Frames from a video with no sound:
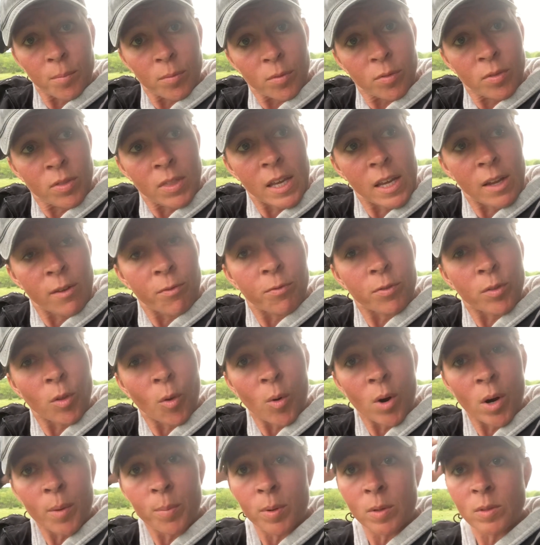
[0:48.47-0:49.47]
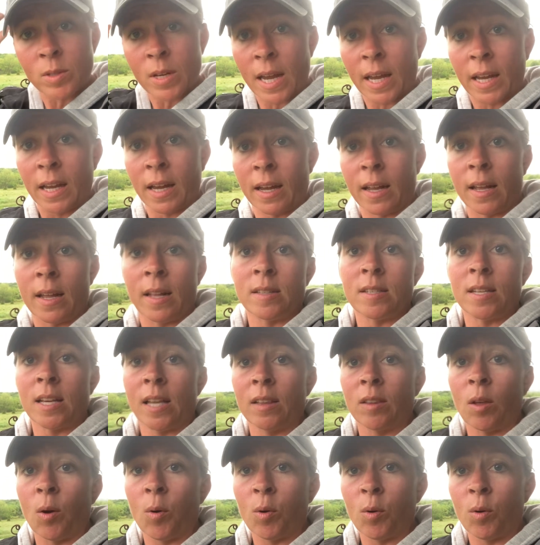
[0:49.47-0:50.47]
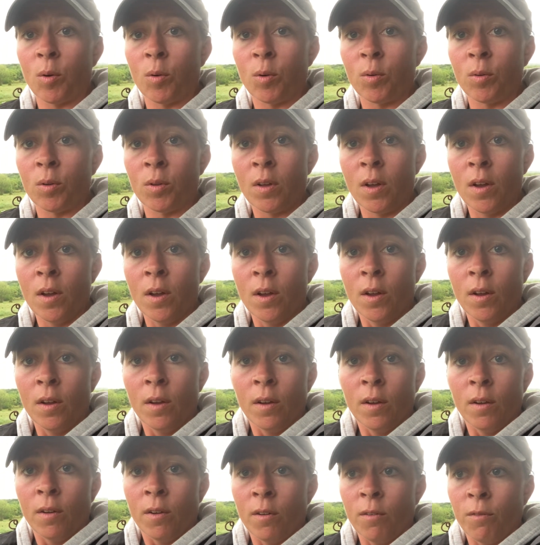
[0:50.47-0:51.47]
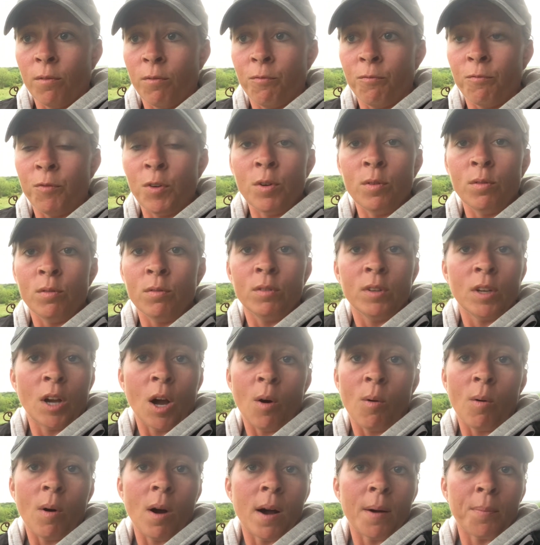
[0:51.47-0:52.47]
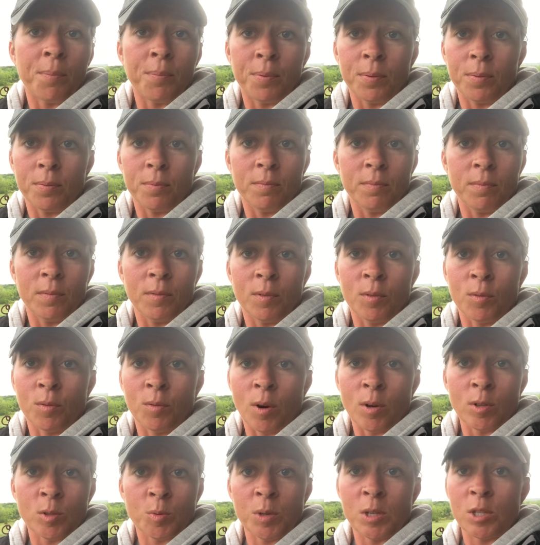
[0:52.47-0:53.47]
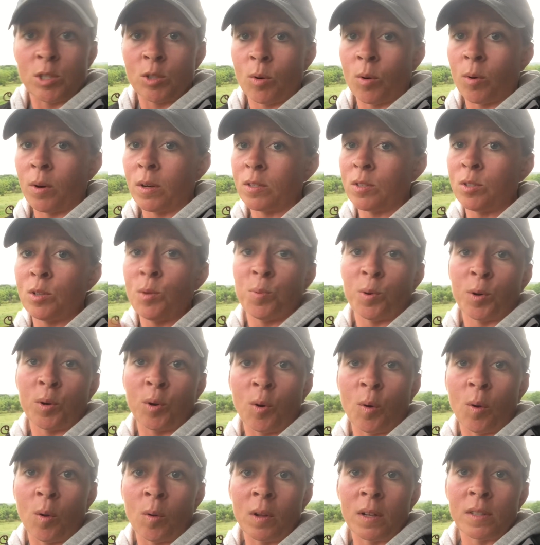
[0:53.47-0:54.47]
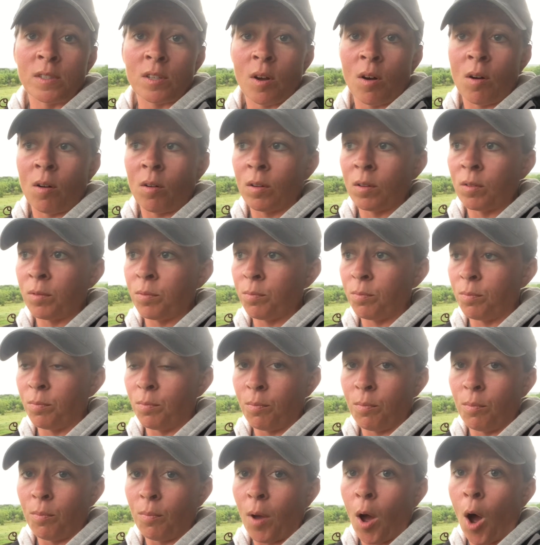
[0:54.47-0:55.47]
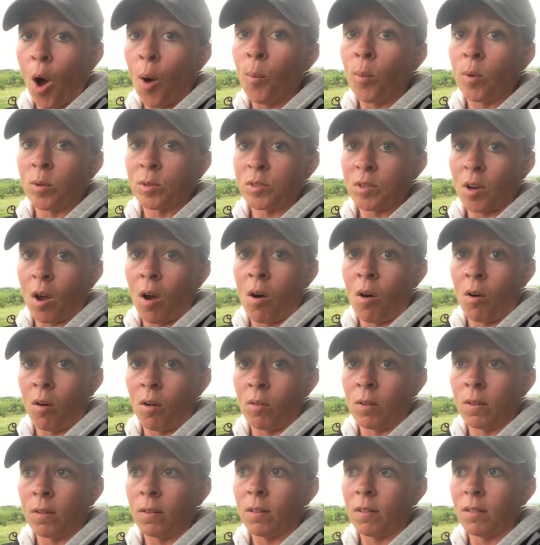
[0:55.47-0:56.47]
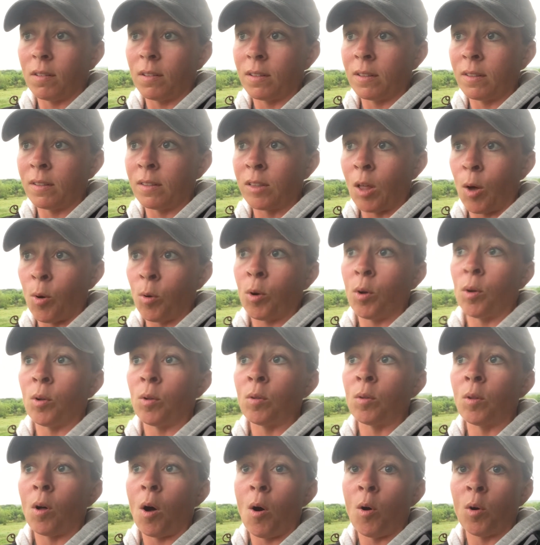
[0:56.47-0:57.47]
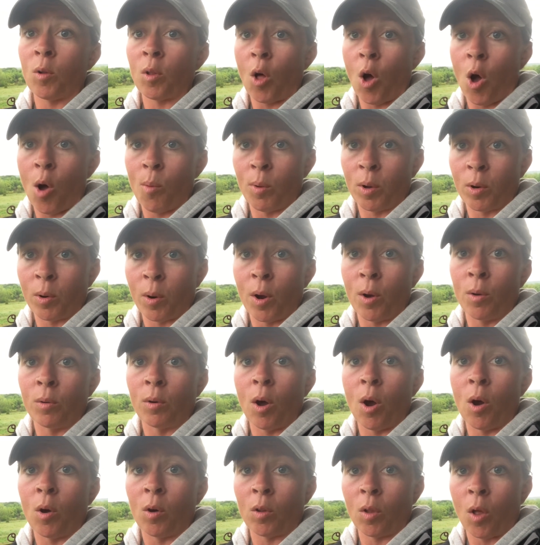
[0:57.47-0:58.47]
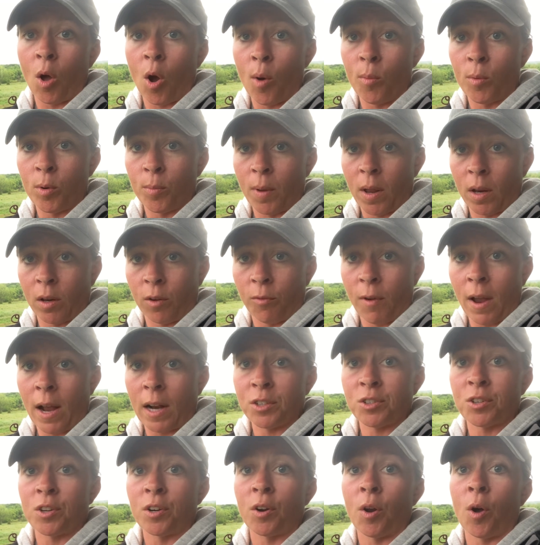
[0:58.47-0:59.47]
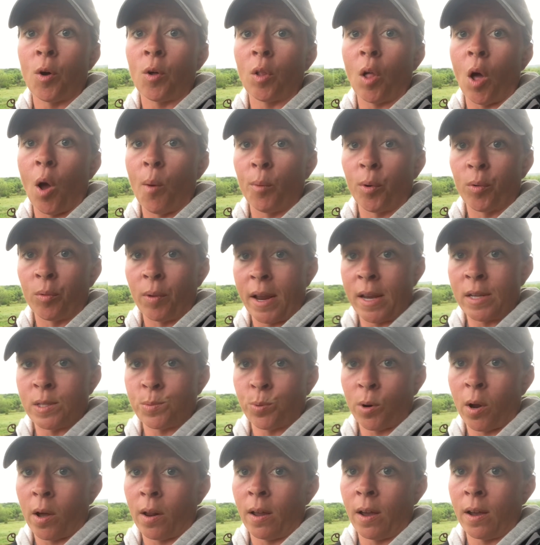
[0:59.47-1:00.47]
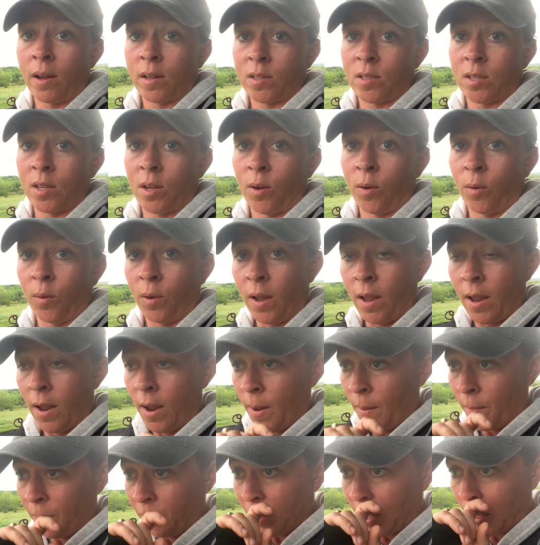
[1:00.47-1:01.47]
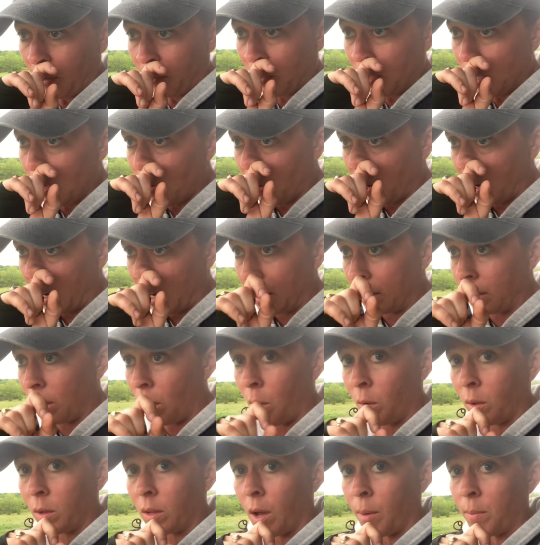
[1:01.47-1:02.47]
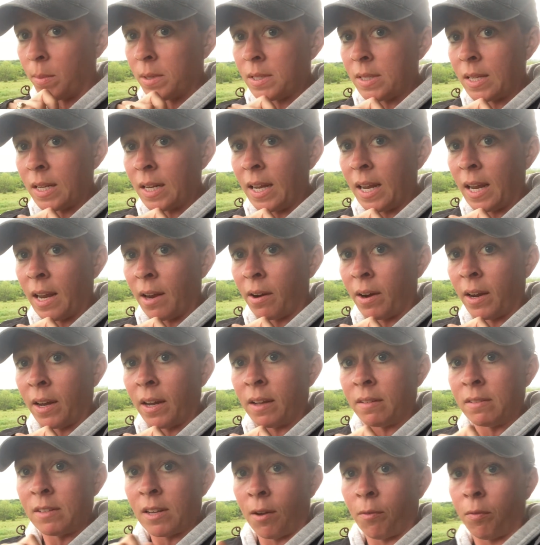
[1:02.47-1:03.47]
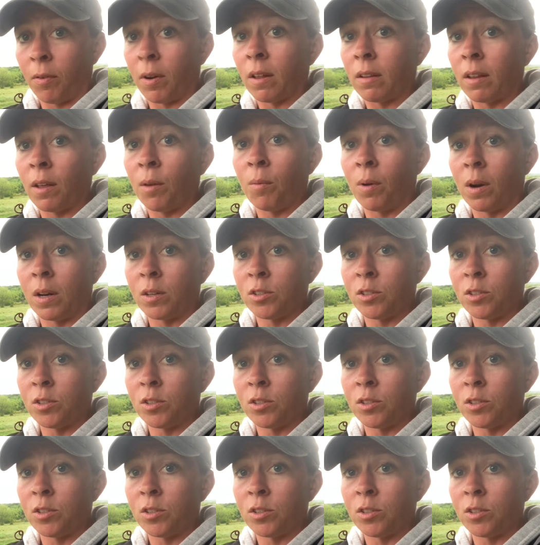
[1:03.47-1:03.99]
the Flora Bodega. It's a local food co-op grocery store. It's super cool. It's almost all local, Oklahoma grown, Oklahoma manufactured, Oklahoma raised products. So if you are in the Oklahoma City area, definitely want